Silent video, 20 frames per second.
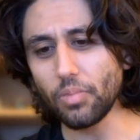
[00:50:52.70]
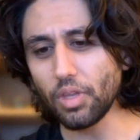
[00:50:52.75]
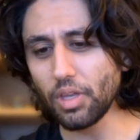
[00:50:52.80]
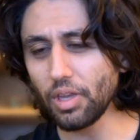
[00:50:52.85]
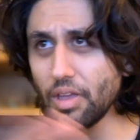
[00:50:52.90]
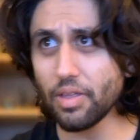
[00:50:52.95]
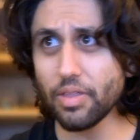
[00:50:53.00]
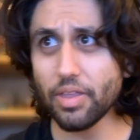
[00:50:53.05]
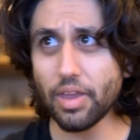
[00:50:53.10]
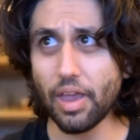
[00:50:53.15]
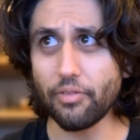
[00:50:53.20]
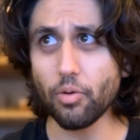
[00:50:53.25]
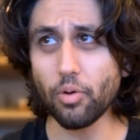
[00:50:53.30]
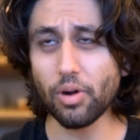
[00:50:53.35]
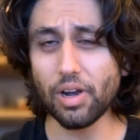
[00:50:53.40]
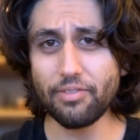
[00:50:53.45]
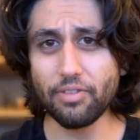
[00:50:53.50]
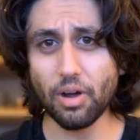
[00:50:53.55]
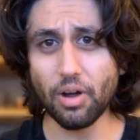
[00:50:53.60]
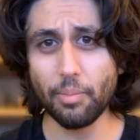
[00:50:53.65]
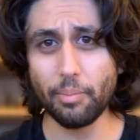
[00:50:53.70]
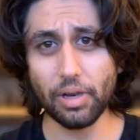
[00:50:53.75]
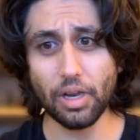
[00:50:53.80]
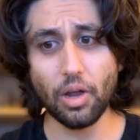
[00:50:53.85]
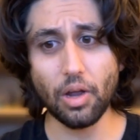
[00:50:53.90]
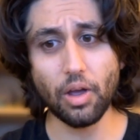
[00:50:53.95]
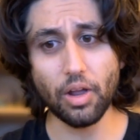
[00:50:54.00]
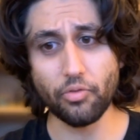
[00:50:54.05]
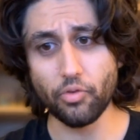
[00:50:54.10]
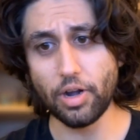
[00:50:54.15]
yeah, if you want to leave a comment
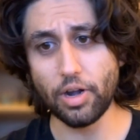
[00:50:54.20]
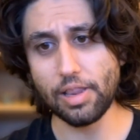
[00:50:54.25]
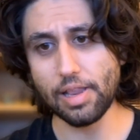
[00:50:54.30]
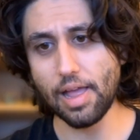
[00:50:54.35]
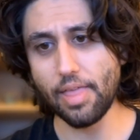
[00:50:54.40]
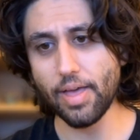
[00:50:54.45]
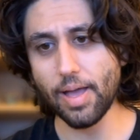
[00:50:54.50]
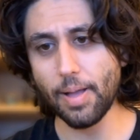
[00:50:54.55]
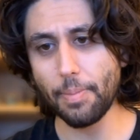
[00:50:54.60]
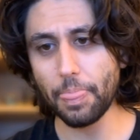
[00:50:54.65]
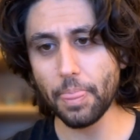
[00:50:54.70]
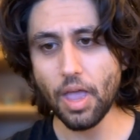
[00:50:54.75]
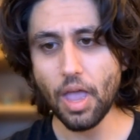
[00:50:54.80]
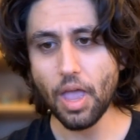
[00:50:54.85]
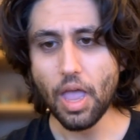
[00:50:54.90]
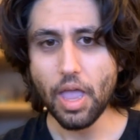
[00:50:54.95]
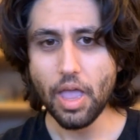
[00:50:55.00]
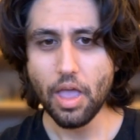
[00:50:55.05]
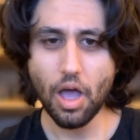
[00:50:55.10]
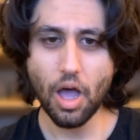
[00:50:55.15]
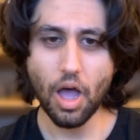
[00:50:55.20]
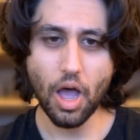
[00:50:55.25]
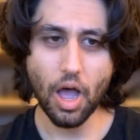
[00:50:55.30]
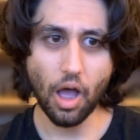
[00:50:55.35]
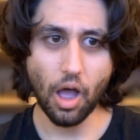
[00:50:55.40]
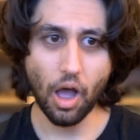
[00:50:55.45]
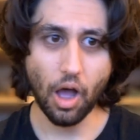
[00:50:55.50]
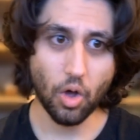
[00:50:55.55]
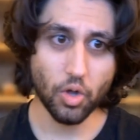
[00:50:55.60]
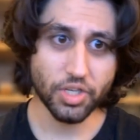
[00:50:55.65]
below, I'd really like that.
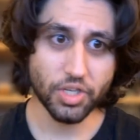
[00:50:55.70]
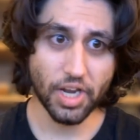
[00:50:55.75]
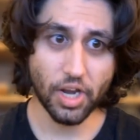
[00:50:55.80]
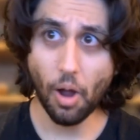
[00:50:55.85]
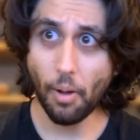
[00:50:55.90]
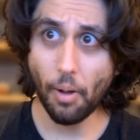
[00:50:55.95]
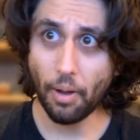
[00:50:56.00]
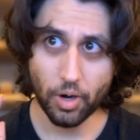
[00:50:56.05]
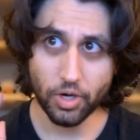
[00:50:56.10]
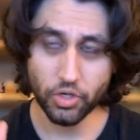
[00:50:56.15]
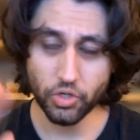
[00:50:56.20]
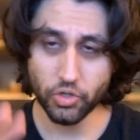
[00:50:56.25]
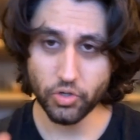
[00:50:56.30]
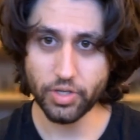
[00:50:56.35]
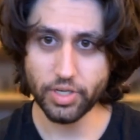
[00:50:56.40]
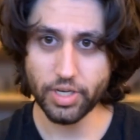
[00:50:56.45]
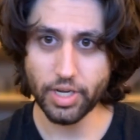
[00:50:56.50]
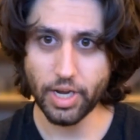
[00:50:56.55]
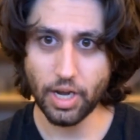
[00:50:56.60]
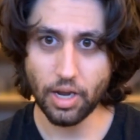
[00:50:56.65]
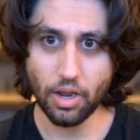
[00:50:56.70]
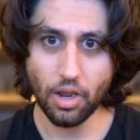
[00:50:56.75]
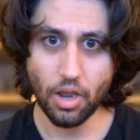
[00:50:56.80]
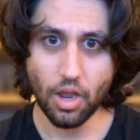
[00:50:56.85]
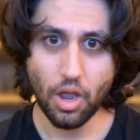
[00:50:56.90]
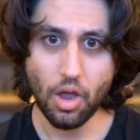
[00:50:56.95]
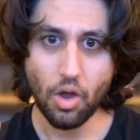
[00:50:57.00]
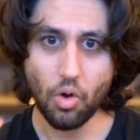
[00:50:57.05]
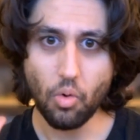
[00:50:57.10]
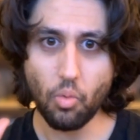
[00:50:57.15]
Uh, I'll say comment question of the day.
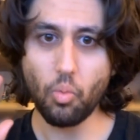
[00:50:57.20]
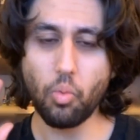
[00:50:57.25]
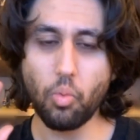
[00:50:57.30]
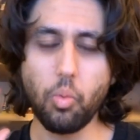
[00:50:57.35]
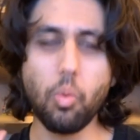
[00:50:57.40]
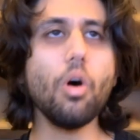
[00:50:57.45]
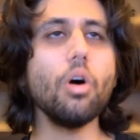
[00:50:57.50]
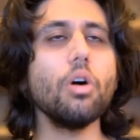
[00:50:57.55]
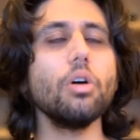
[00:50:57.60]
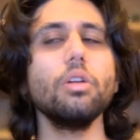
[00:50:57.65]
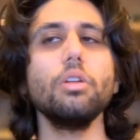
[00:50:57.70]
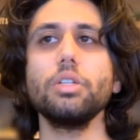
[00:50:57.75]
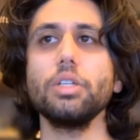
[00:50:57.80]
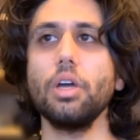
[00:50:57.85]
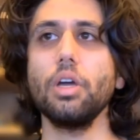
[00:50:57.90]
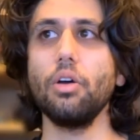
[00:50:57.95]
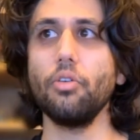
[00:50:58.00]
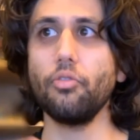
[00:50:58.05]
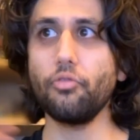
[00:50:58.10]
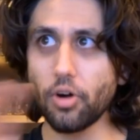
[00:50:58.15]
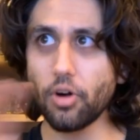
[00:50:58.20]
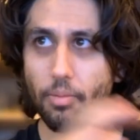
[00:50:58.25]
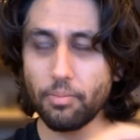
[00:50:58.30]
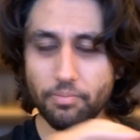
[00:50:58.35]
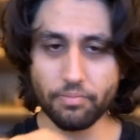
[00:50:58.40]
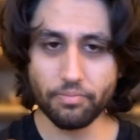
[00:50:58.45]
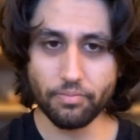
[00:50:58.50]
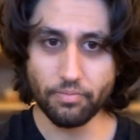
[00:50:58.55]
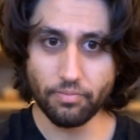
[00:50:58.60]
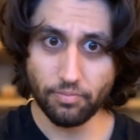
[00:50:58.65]
What
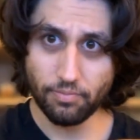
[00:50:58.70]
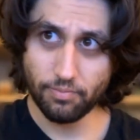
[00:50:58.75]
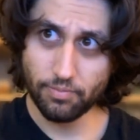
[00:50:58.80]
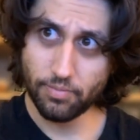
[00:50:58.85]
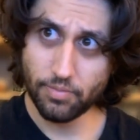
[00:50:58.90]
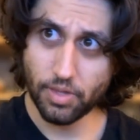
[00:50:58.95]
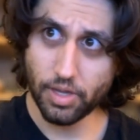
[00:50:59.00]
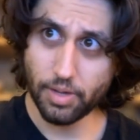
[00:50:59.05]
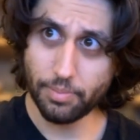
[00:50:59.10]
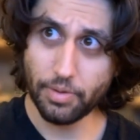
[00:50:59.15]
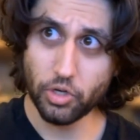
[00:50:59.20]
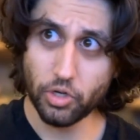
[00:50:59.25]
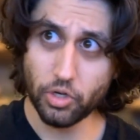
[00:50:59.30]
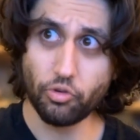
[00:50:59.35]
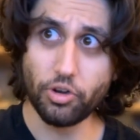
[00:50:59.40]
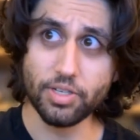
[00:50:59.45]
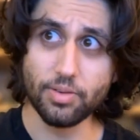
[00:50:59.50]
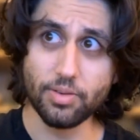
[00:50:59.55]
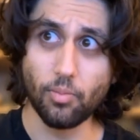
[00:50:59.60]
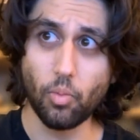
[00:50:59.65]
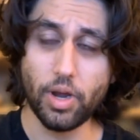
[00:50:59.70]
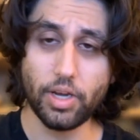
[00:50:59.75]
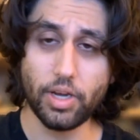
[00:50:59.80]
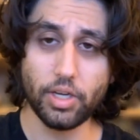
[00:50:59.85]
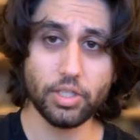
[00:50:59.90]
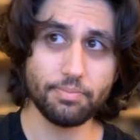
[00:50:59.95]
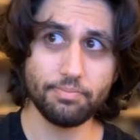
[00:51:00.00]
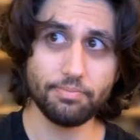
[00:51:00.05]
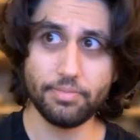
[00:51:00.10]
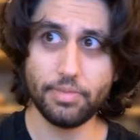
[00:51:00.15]
from the most recent
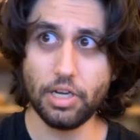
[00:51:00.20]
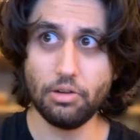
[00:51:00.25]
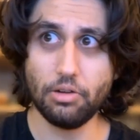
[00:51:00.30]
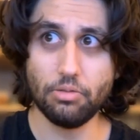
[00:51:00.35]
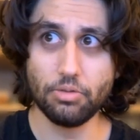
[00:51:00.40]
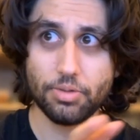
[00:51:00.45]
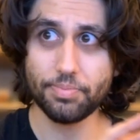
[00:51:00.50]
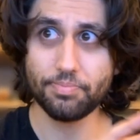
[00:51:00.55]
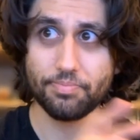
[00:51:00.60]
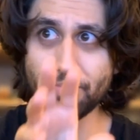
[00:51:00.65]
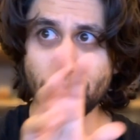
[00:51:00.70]
week's news